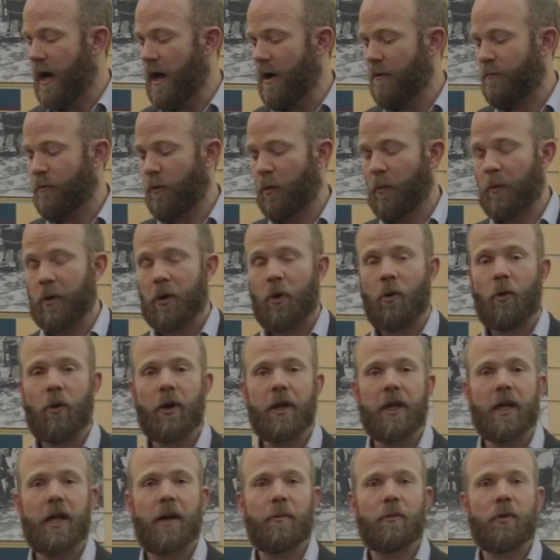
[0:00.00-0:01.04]
for
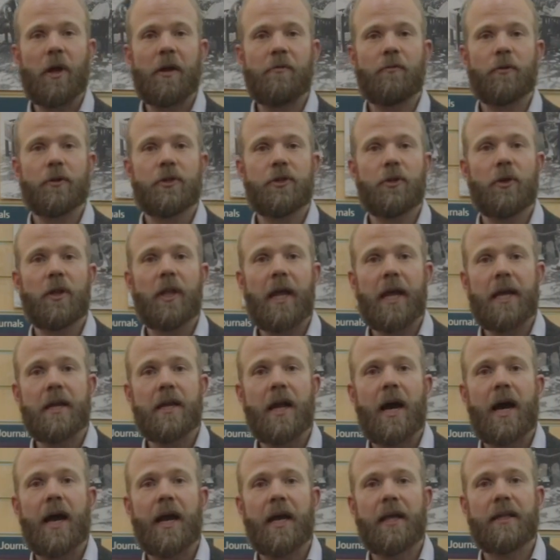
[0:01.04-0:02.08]
recording, and I'm grateful to Elaine
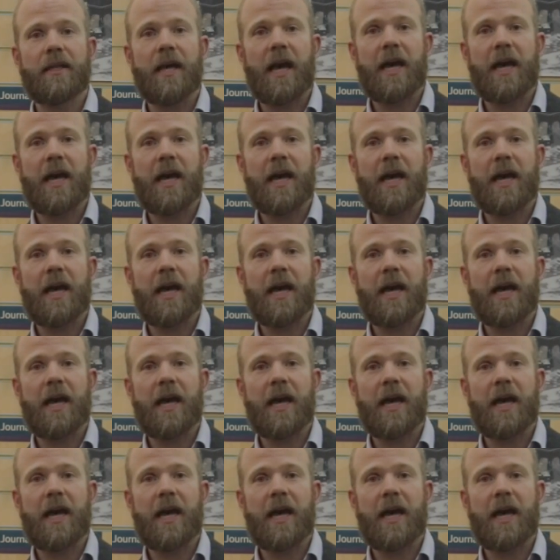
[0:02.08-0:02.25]
Nye at the